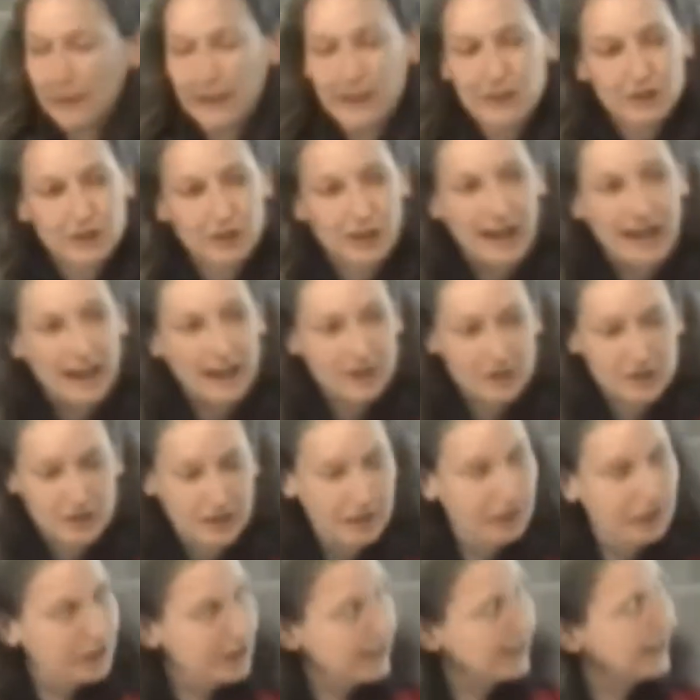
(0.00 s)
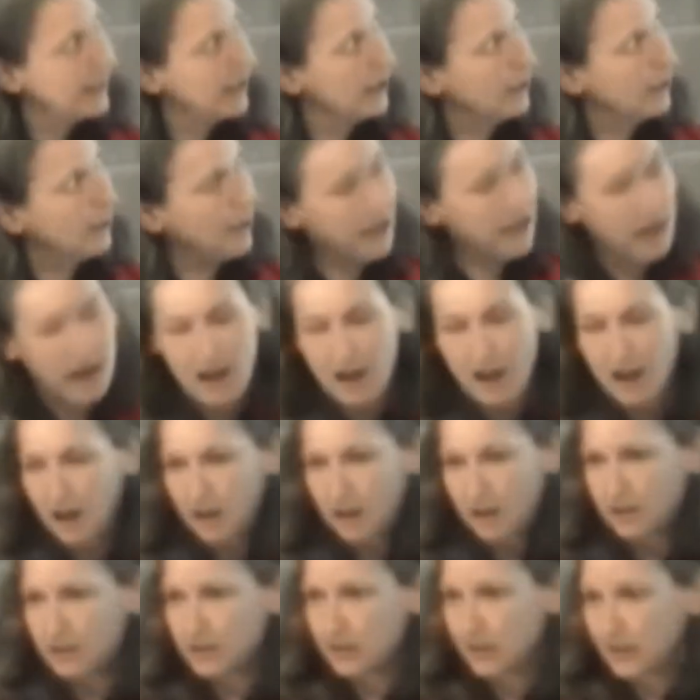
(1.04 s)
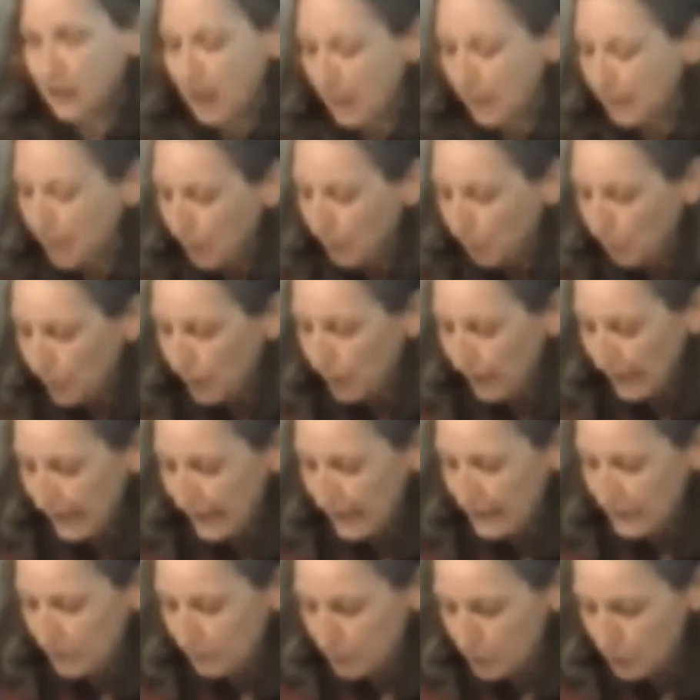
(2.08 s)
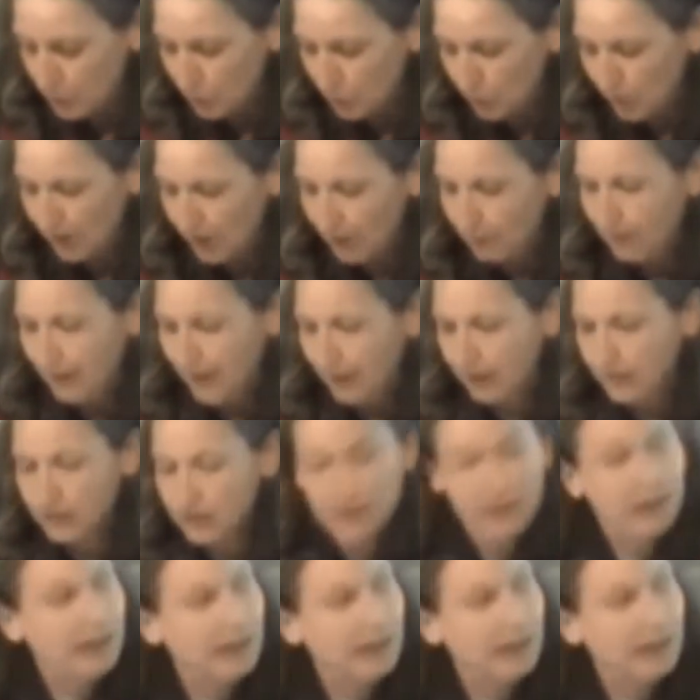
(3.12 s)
So actually thinking quite hard about what it is we're talking about.